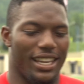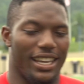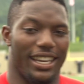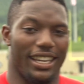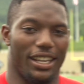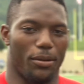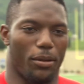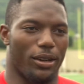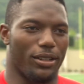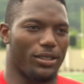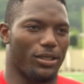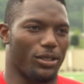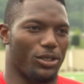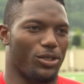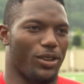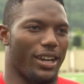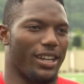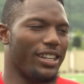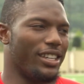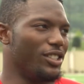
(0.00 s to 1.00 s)
and I'm also
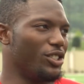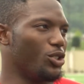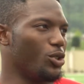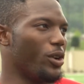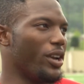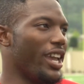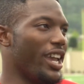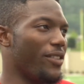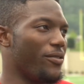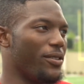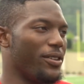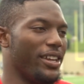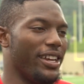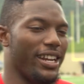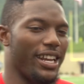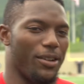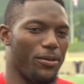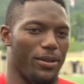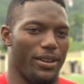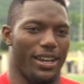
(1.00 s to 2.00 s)
trying to enjoy every day
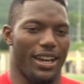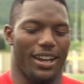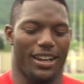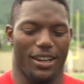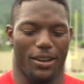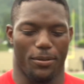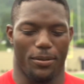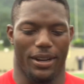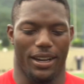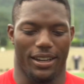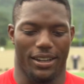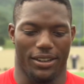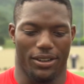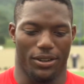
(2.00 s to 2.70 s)
that we got coming out here.